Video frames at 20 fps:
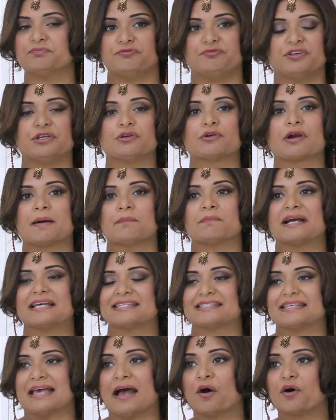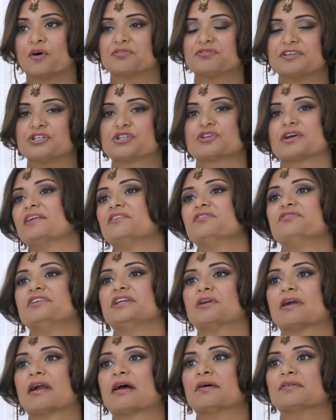figure out myself and trying to
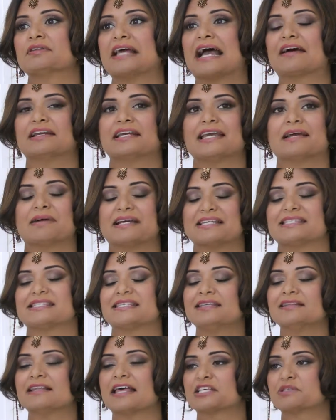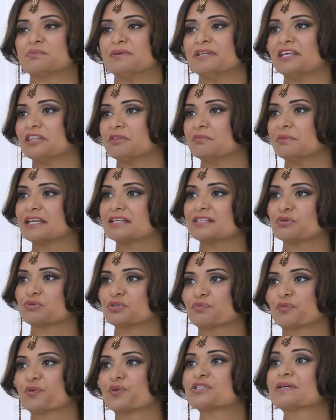figure out how to get my sea legs beneath me, because it
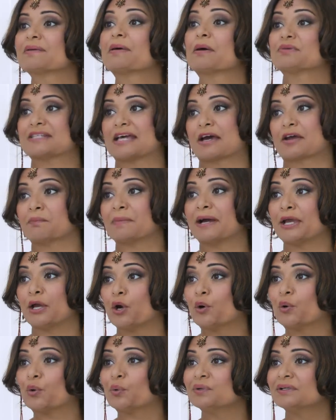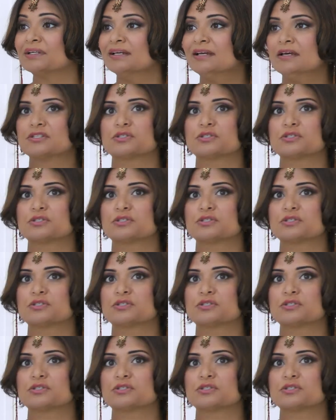was the first time I was out on my own.